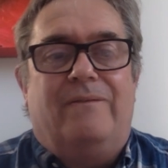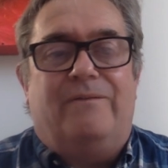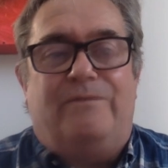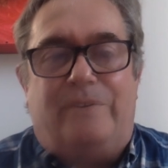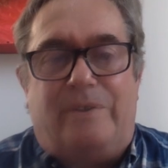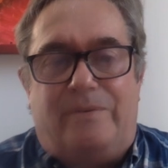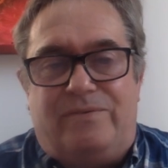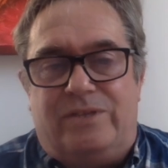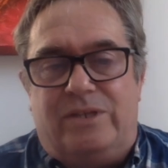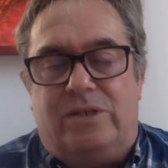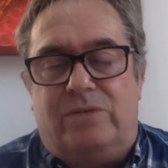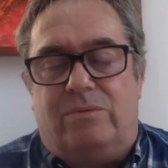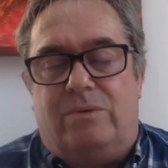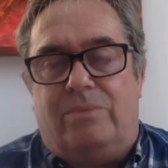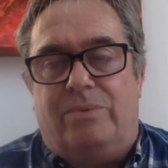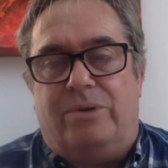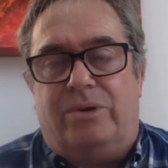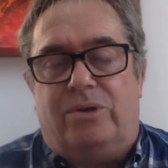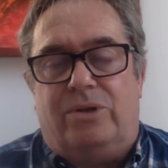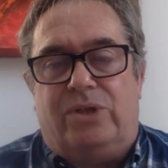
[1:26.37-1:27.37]

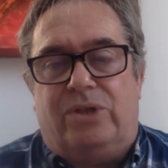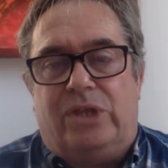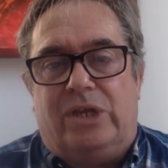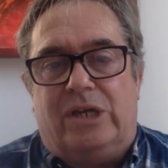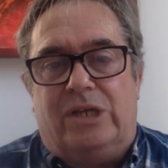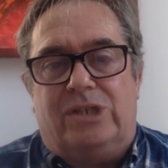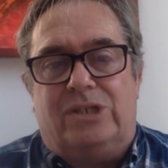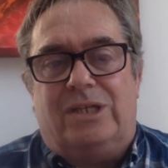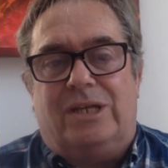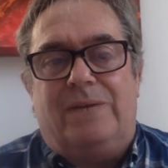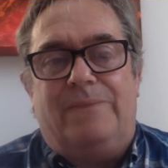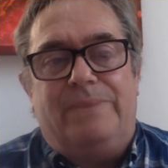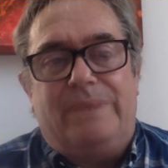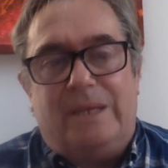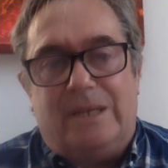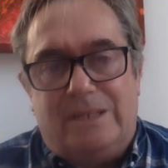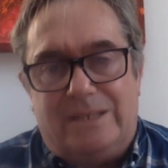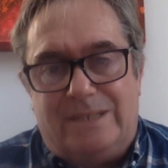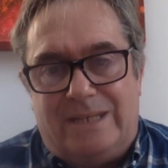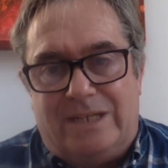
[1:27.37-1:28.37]
50-1 winner on Thursday.
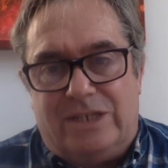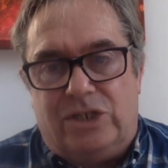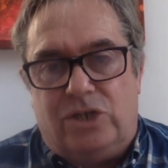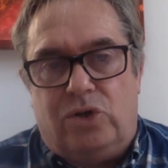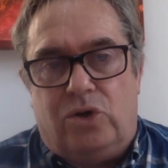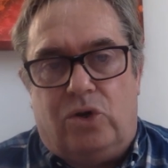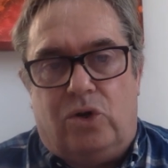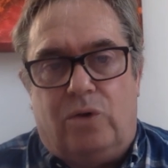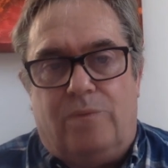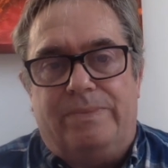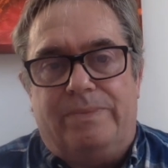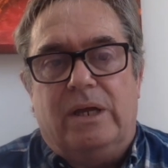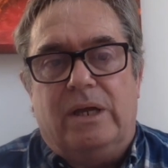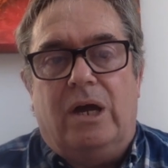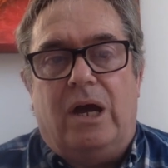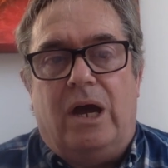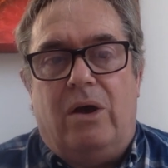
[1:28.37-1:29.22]
Says it all.